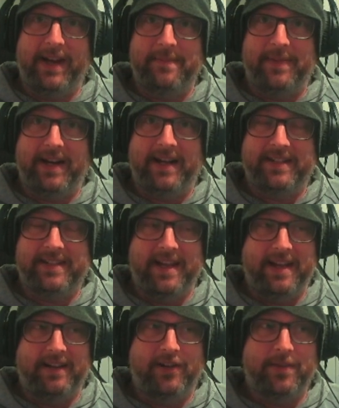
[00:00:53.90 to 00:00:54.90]
play parts,
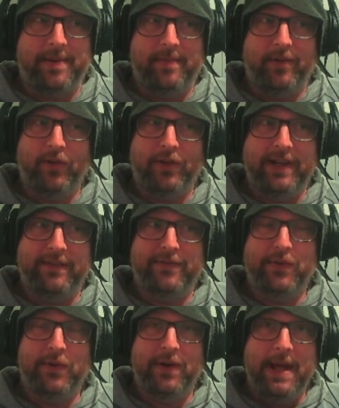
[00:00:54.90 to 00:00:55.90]
and a lot of people are looking
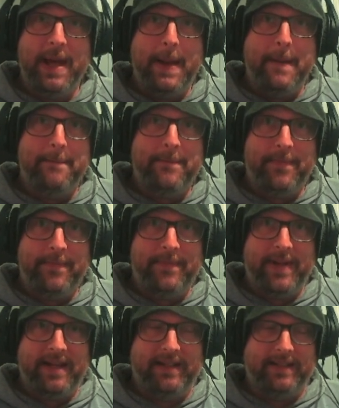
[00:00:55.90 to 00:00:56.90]
for
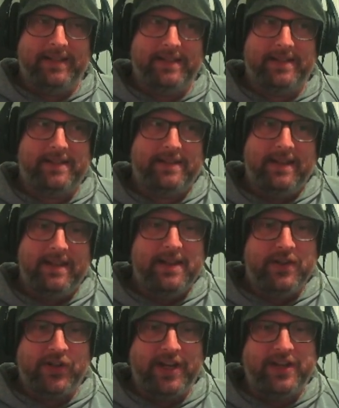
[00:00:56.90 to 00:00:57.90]
balance
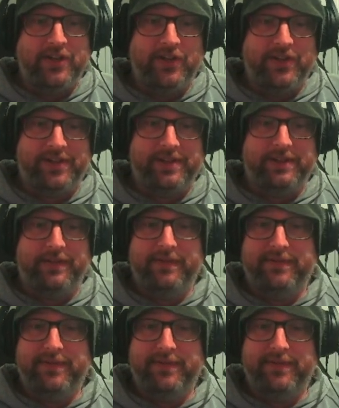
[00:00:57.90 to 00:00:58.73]
changes